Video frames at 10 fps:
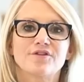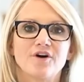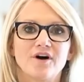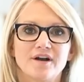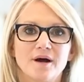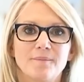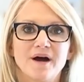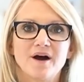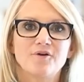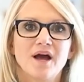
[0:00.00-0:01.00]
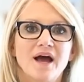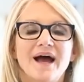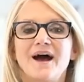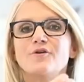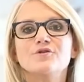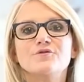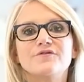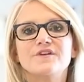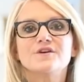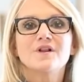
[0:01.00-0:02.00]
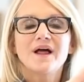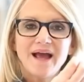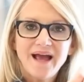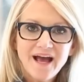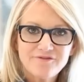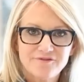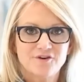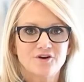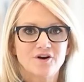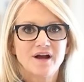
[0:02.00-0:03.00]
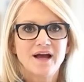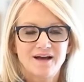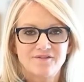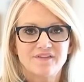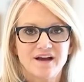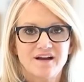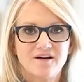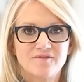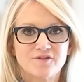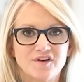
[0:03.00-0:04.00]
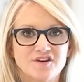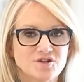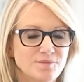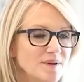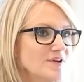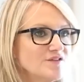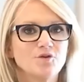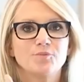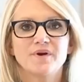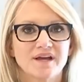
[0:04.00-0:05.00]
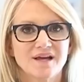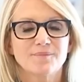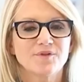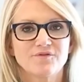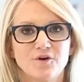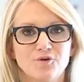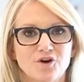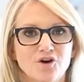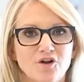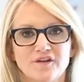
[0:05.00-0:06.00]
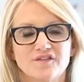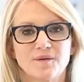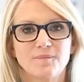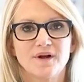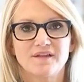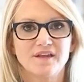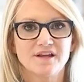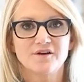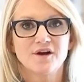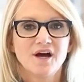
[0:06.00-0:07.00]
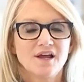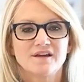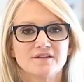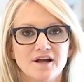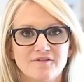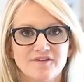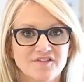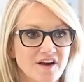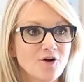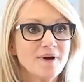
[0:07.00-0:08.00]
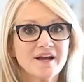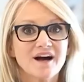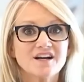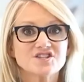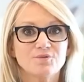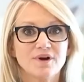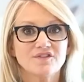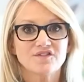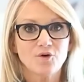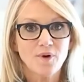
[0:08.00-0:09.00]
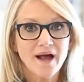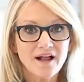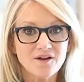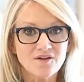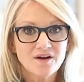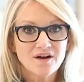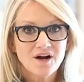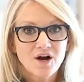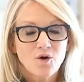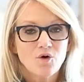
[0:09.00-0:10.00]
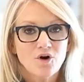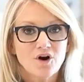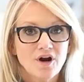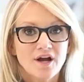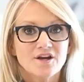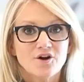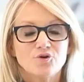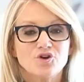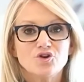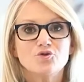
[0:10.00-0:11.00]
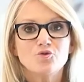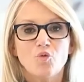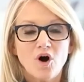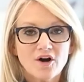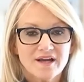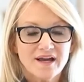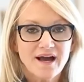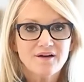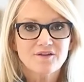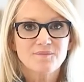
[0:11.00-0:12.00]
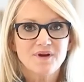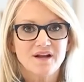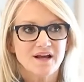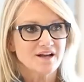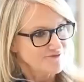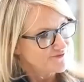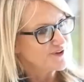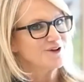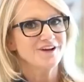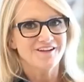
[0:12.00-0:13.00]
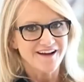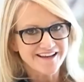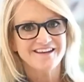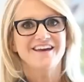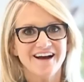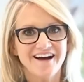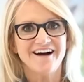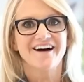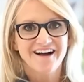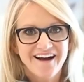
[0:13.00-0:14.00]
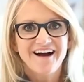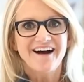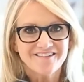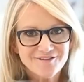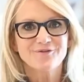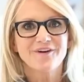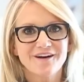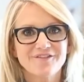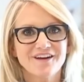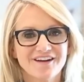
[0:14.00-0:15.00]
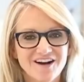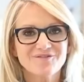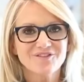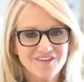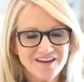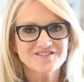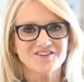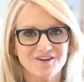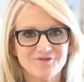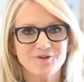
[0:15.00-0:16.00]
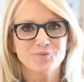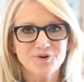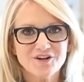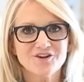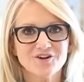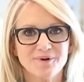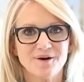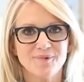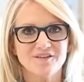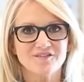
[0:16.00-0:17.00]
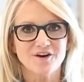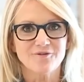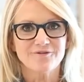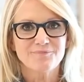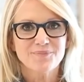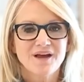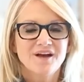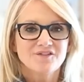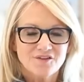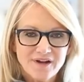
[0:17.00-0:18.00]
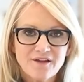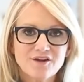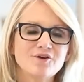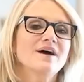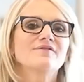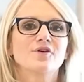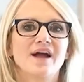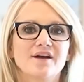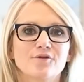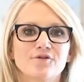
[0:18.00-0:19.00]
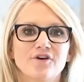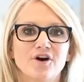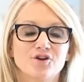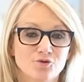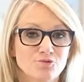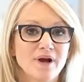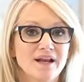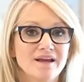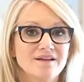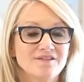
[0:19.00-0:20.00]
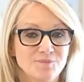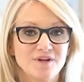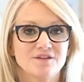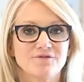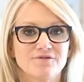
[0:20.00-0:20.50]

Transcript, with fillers: thought about how you feel after having that conversation. Maybe it's you picking up the phone and calling somebody that you love and saying, oh my gosh, it went so well. Or, you know, you walking out of the meeting and feeling like, yeah, I survived that conversation. I feel pretty good about myself. So now that you have your anchor thought, you're ready to beat the